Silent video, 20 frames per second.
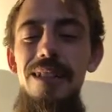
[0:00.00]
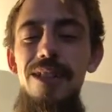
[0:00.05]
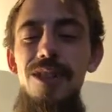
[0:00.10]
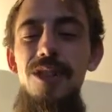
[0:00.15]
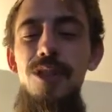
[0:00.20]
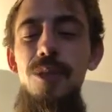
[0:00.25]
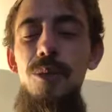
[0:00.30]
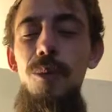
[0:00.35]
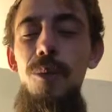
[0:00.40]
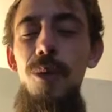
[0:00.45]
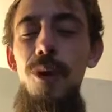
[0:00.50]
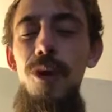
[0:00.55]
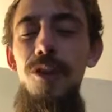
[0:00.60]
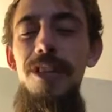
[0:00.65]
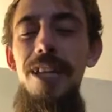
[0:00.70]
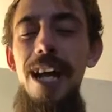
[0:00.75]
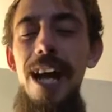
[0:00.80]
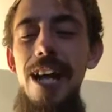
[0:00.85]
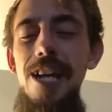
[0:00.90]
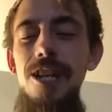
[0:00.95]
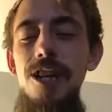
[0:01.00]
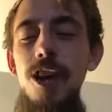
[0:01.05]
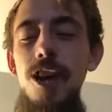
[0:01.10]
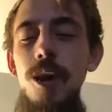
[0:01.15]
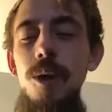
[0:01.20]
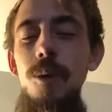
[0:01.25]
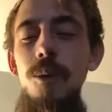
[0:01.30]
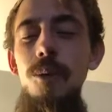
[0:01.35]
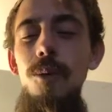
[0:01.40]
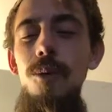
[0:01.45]
to the world that I
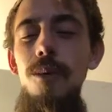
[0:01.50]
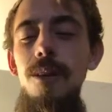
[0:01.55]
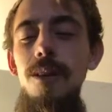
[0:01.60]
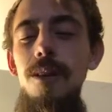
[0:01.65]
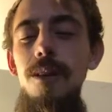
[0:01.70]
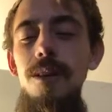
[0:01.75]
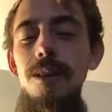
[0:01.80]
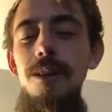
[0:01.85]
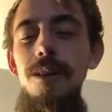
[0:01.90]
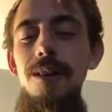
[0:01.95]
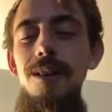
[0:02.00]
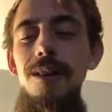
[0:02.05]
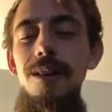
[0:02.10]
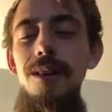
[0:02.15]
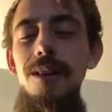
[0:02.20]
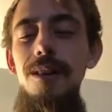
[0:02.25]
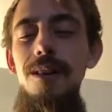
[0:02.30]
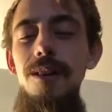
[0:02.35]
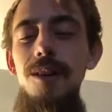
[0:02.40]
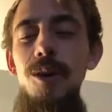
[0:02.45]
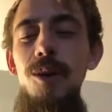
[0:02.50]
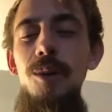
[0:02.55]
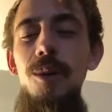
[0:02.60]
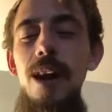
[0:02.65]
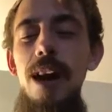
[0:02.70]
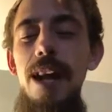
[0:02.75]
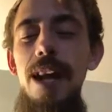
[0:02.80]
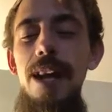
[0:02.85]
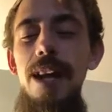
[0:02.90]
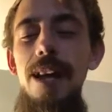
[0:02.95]
know who
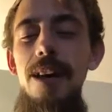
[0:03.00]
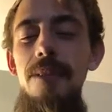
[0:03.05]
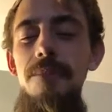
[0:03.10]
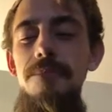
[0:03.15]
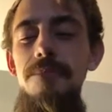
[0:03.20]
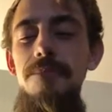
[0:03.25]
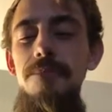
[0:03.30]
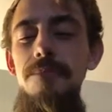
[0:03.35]
I am.